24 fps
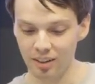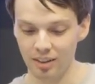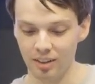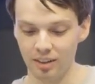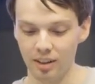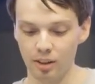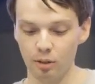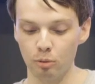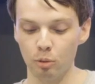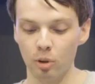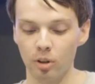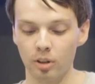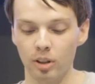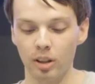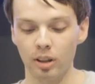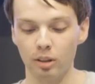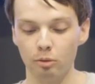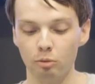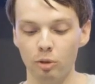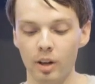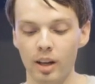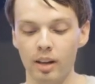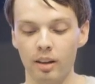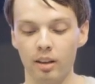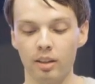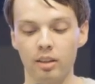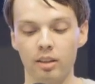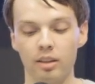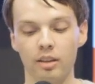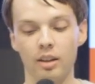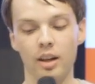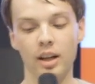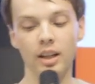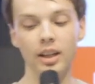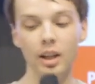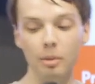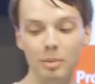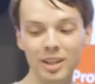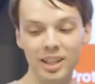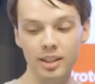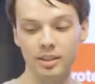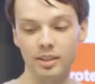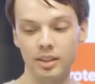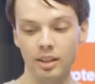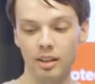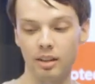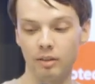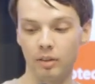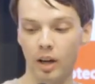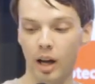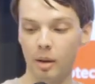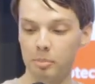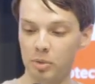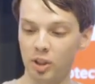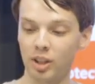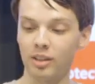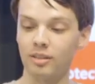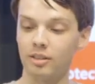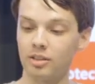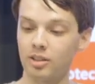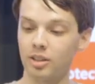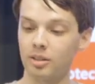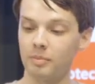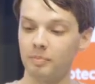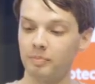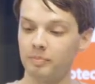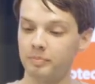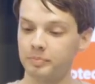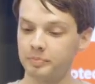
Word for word: than working with a limited set of options.